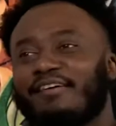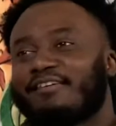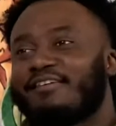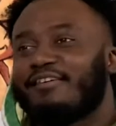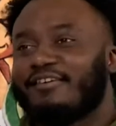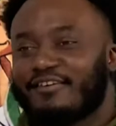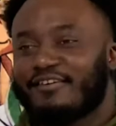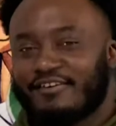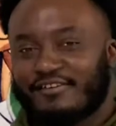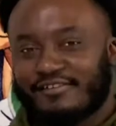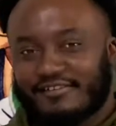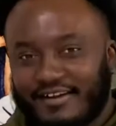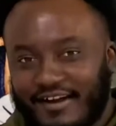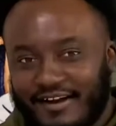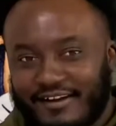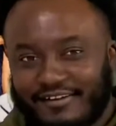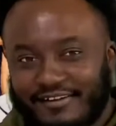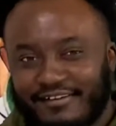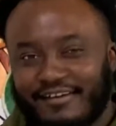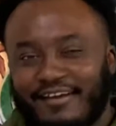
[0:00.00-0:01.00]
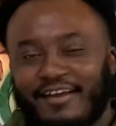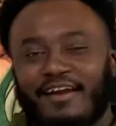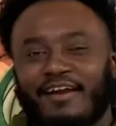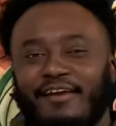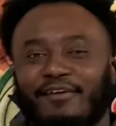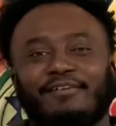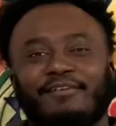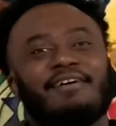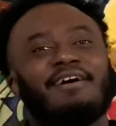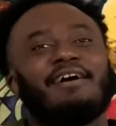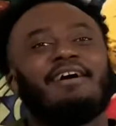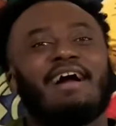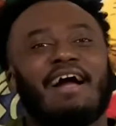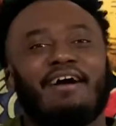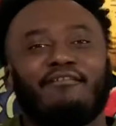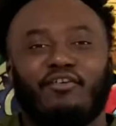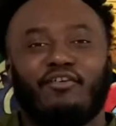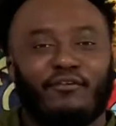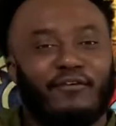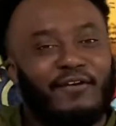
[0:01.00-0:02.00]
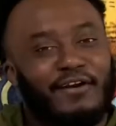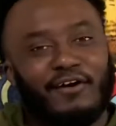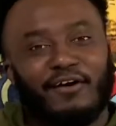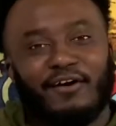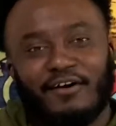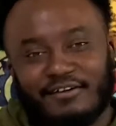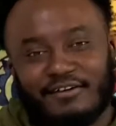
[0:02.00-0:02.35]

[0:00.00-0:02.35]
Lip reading: Conqueror's Haki, you're gonna have a really hard